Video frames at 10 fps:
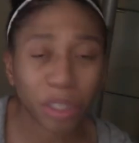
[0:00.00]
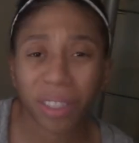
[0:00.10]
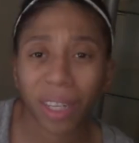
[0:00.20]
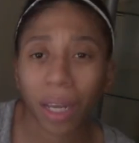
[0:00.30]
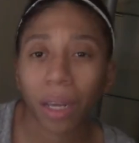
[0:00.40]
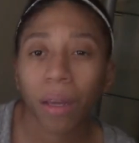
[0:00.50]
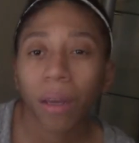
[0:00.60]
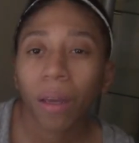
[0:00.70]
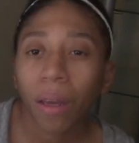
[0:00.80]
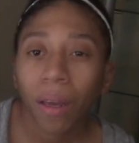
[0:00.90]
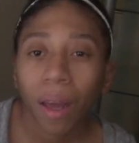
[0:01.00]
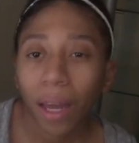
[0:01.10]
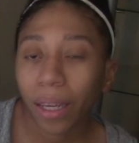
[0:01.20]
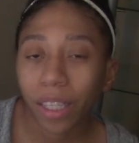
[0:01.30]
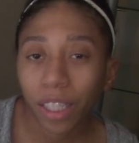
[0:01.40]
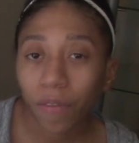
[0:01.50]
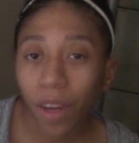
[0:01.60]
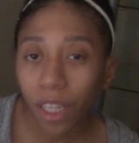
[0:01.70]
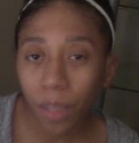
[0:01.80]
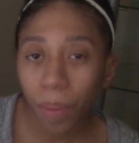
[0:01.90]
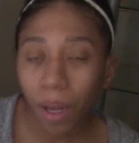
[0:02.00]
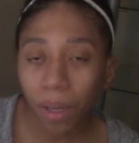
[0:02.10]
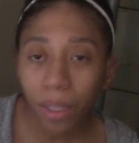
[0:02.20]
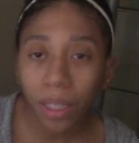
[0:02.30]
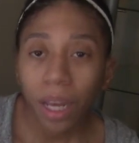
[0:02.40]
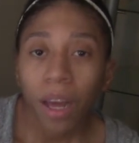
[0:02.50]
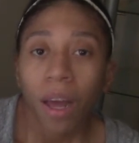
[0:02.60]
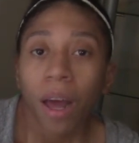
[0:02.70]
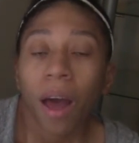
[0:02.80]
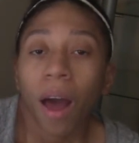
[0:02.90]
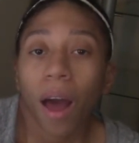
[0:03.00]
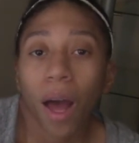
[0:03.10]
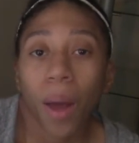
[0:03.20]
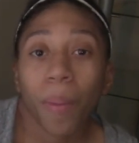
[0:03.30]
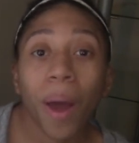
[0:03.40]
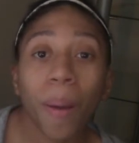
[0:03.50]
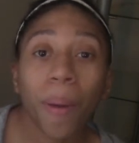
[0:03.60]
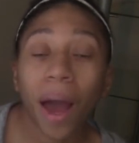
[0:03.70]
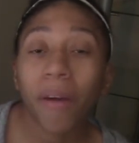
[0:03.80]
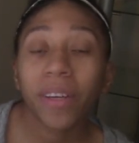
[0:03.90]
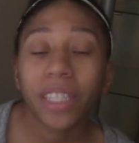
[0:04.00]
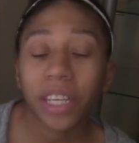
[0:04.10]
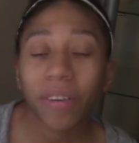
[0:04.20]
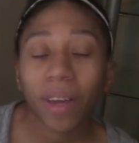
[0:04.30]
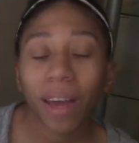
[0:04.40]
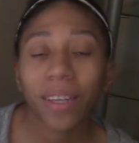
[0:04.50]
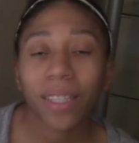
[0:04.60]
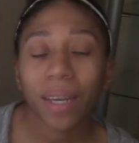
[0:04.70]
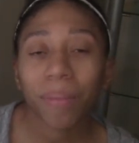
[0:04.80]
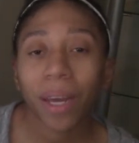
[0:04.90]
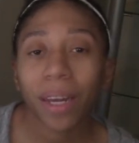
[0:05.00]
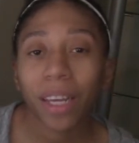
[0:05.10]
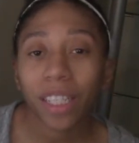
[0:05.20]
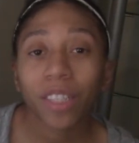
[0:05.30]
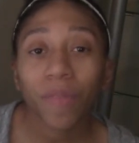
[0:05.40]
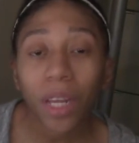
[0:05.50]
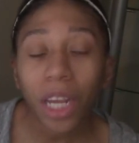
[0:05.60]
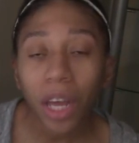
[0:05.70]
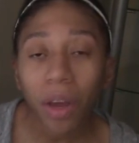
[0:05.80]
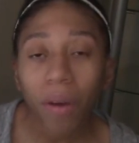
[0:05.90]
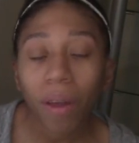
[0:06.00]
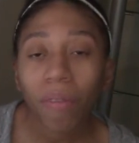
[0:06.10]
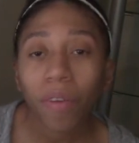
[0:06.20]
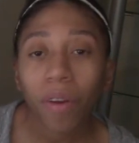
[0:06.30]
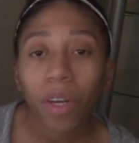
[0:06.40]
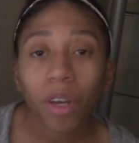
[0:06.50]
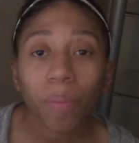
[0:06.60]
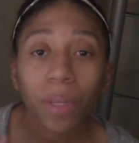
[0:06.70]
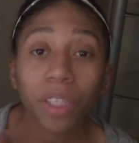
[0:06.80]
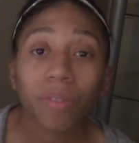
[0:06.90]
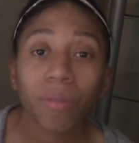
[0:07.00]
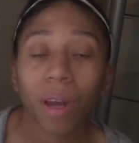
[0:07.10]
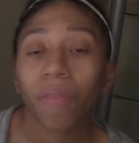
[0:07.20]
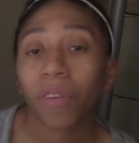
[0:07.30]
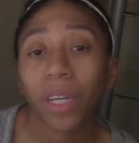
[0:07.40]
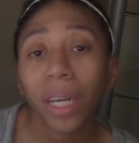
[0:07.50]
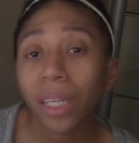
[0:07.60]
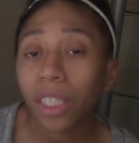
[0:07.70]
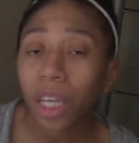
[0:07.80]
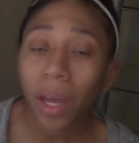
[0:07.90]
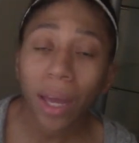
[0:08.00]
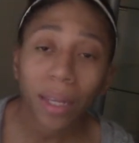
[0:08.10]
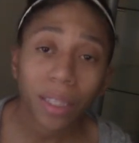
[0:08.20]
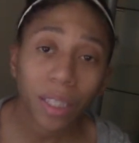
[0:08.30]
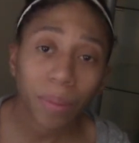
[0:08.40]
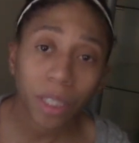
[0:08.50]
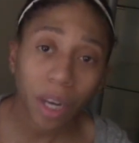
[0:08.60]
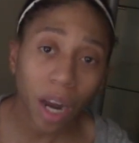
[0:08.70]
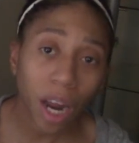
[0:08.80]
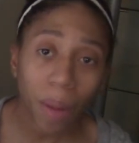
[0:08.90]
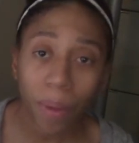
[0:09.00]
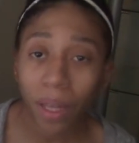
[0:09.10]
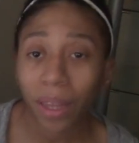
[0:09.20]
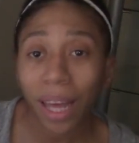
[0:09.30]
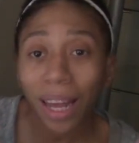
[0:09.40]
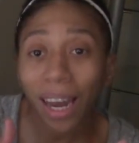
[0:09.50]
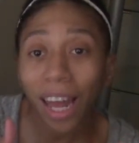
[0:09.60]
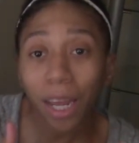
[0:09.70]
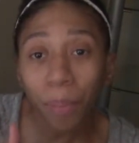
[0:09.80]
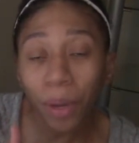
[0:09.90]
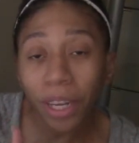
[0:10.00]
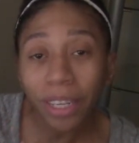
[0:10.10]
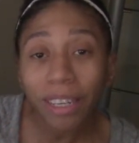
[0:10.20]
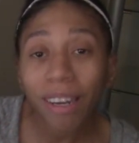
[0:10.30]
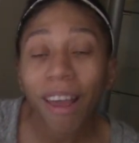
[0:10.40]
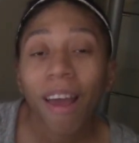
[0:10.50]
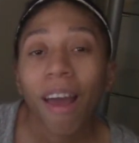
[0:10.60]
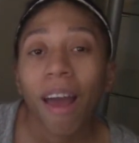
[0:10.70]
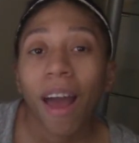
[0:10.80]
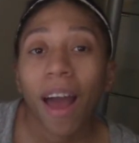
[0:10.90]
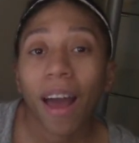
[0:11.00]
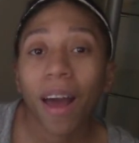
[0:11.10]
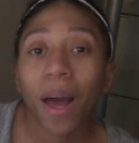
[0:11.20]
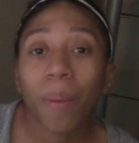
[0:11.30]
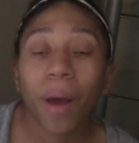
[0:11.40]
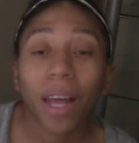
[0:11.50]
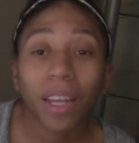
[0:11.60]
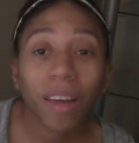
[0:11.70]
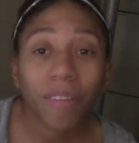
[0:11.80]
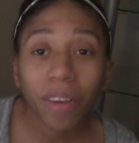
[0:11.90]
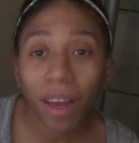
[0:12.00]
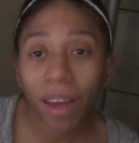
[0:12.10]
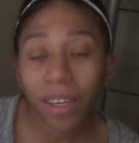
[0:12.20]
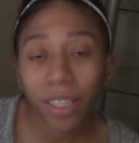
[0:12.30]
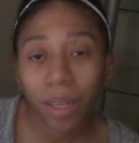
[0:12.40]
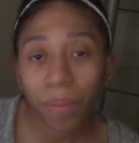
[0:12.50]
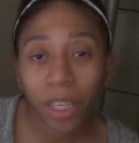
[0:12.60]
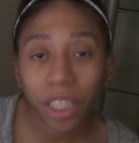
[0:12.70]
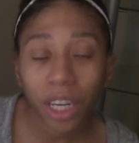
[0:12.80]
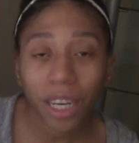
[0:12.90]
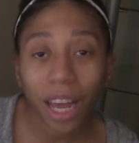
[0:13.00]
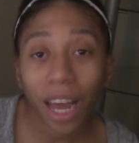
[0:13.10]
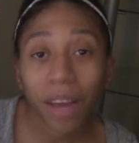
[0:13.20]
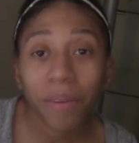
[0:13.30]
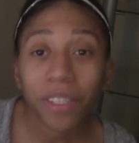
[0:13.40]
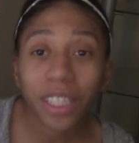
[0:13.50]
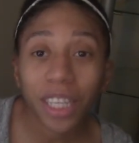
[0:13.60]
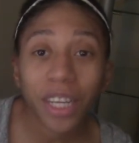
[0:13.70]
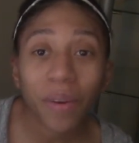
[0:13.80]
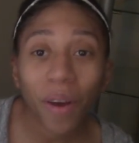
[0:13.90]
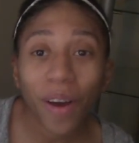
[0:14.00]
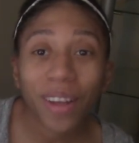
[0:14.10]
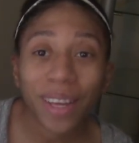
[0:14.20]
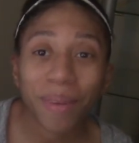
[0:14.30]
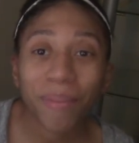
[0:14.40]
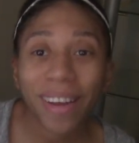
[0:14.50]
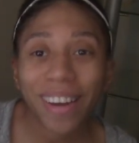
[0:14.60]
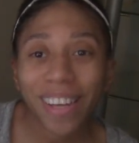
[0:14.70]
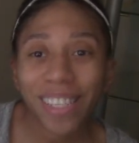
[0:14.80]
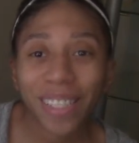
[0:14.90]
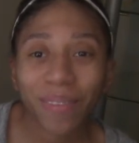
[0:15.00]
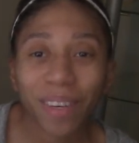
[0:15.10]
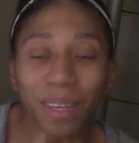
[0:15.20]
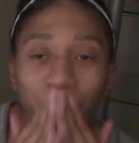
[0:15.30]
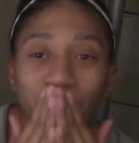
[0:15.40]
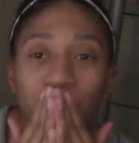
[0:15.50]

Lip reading: Day, I guess, Voxbox. But I will see you guys in my next video. If you're new, please do not forget to go ahead and subscribe, hit that like button. I love you guys so much, and I will see you all in my next one.